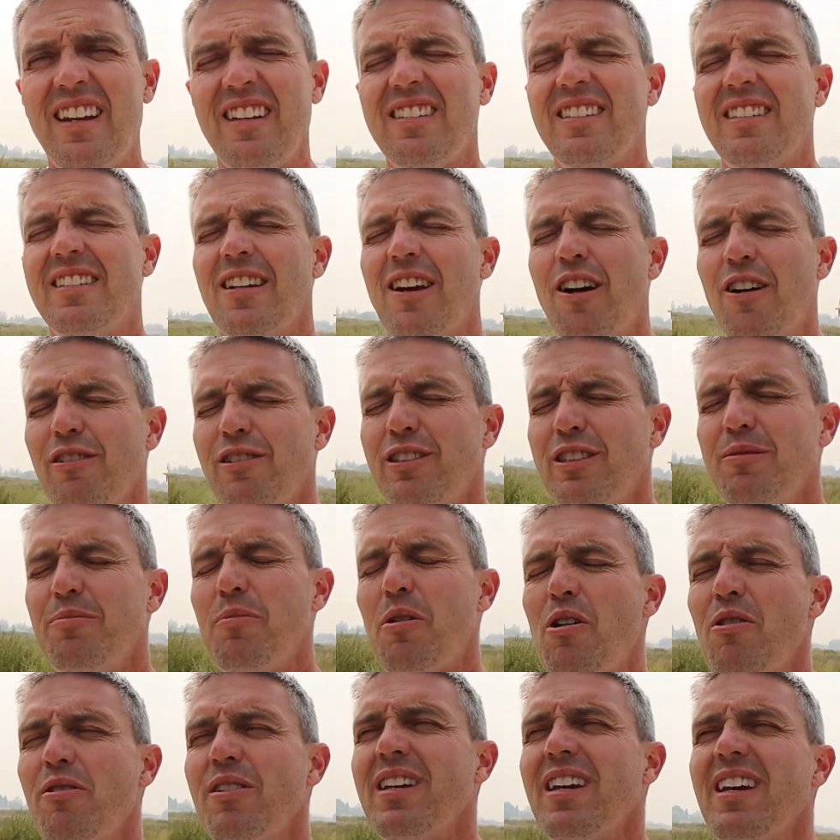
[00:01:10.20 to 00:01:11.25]
is so
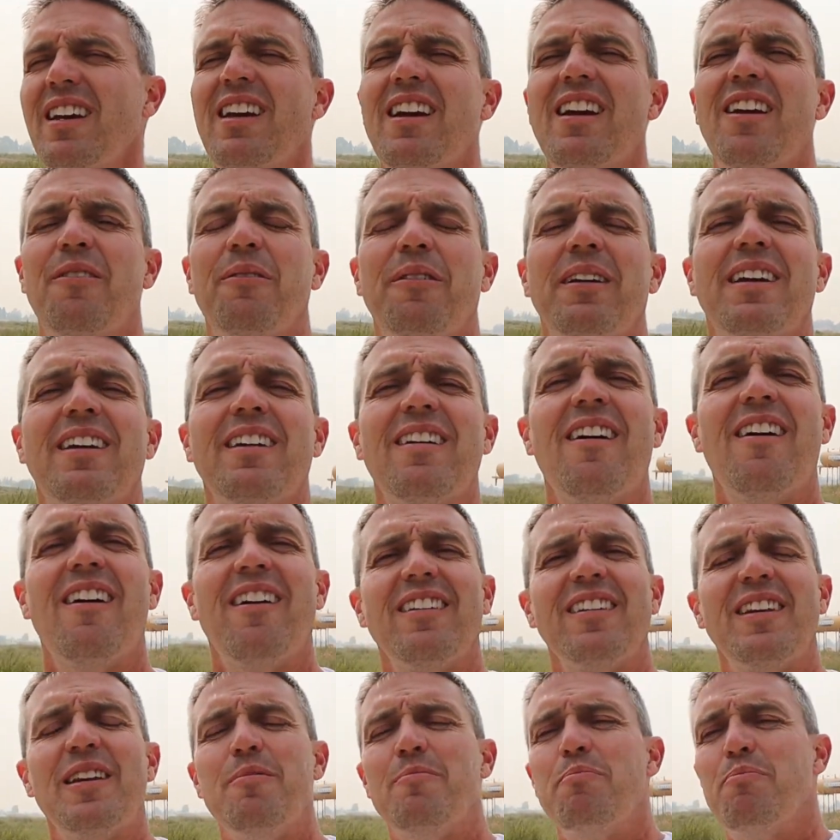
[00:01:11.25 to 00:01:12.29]
smoky here, we can
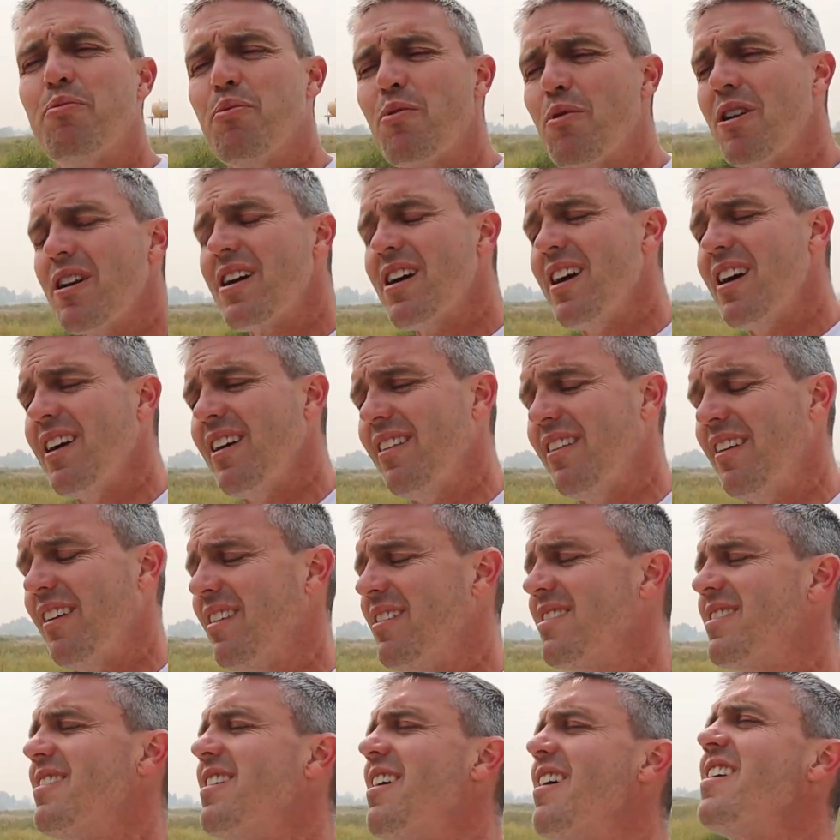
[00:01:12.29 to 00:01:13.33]
hardly breathe, and
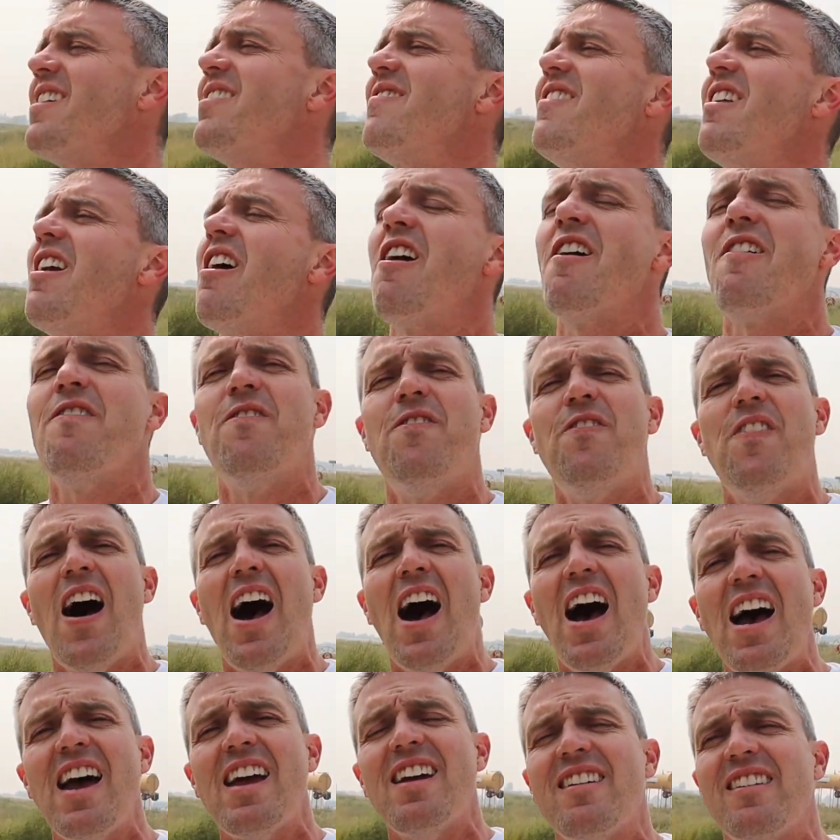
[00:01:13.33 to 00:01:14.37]
it's not even our
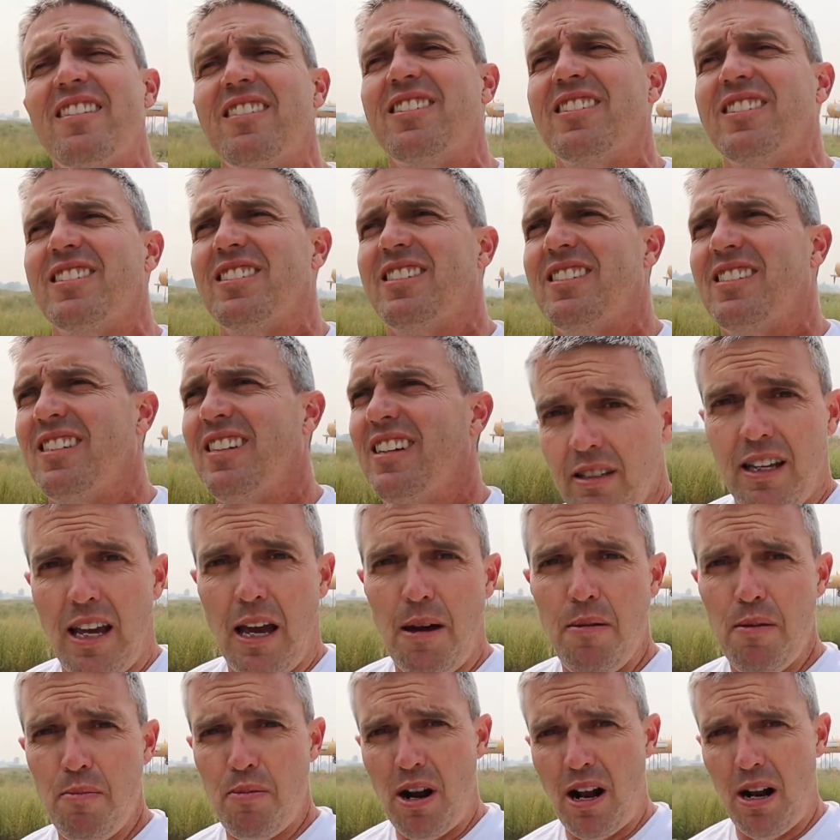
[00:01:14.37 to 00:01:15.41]
fires.
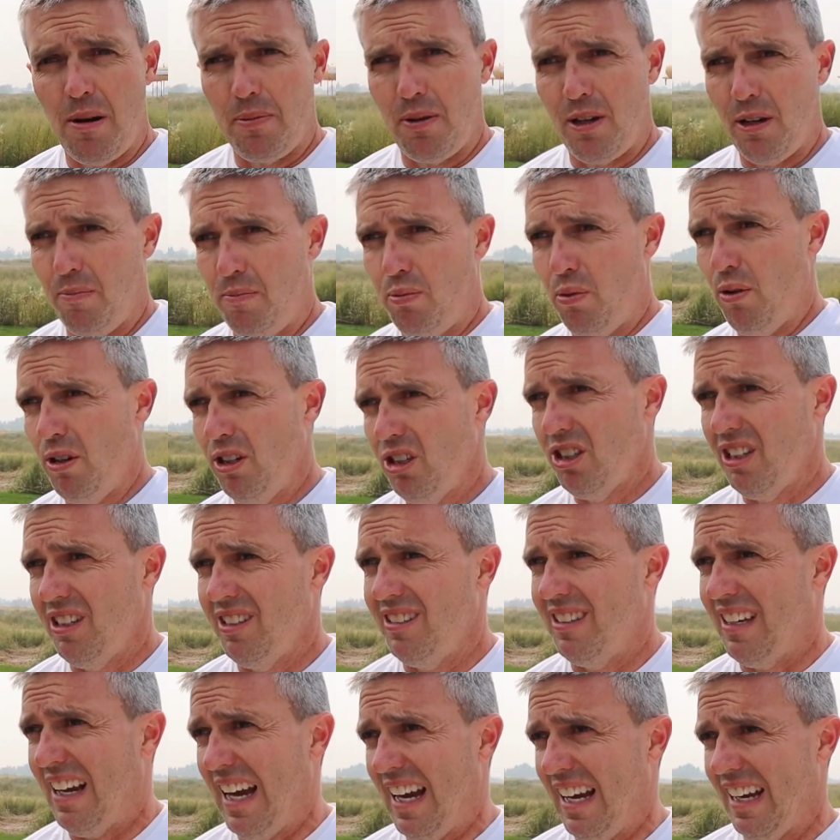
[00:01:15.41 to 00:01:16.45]
Cami brought up a good point.
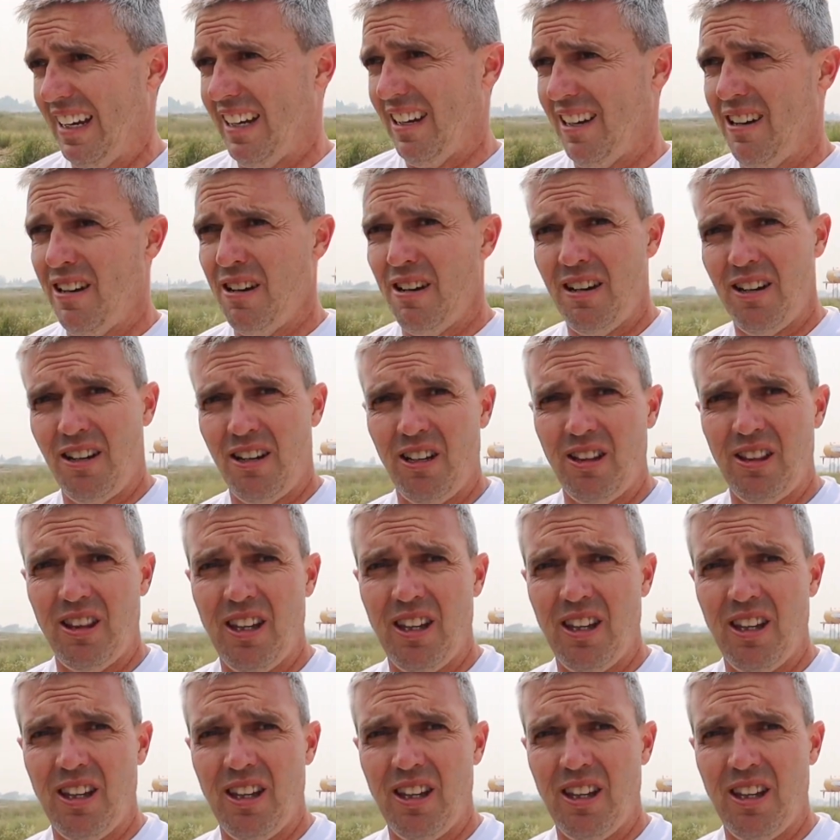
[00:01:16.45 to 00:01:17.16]
She's like, good